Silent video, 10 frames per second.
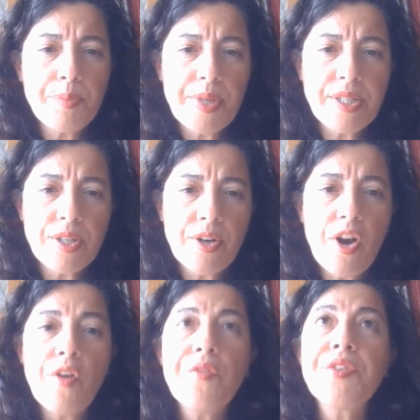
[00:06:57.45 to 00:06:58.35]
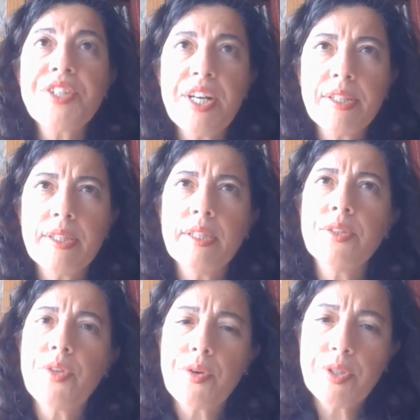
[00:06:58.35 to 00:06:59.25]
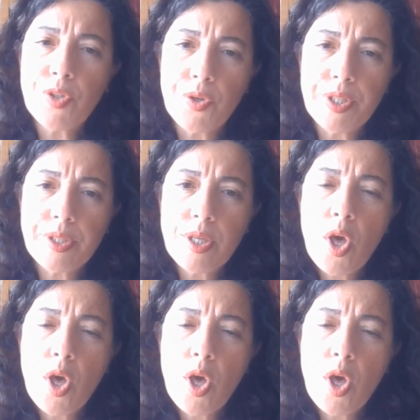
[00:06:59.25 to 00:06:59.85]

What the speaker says: pressure of certain territories.